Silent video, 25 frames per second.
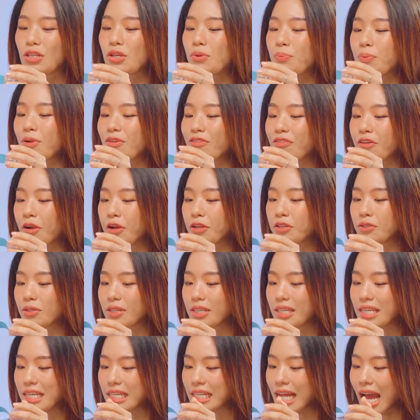Do you prefer to
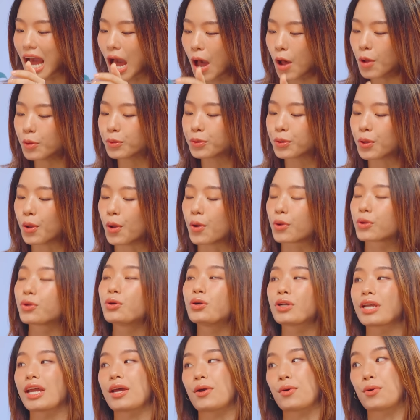eat out or
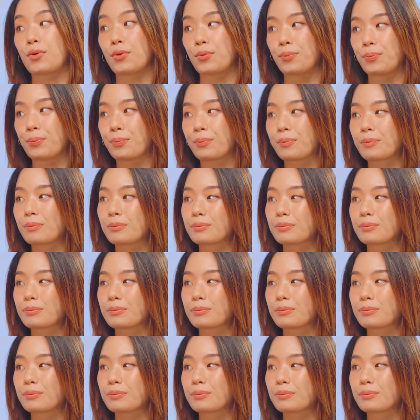cook at home?